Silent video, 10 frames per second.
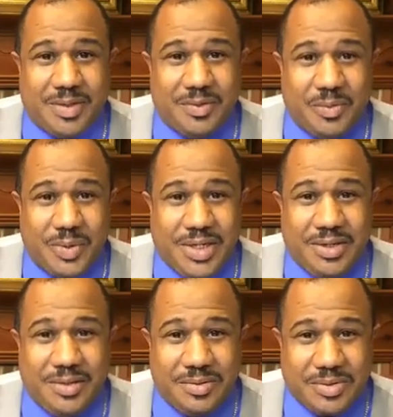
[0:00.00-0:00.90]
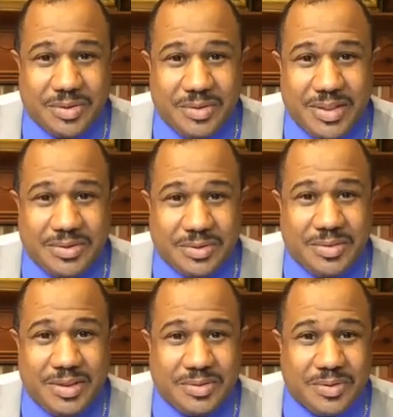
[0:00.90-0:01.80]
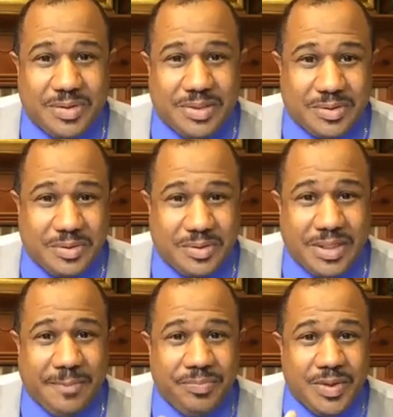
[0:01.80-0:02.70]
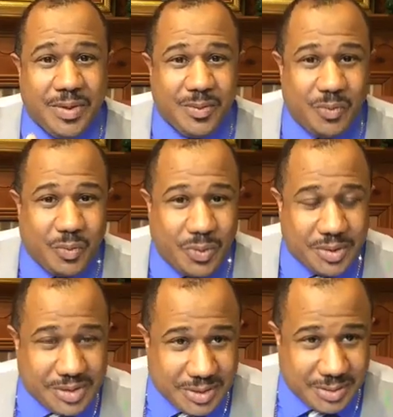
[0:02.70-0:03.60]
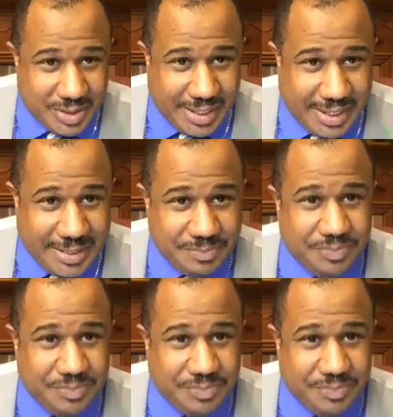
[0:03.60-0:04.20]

But when you truly, truly, truly, truly worship God,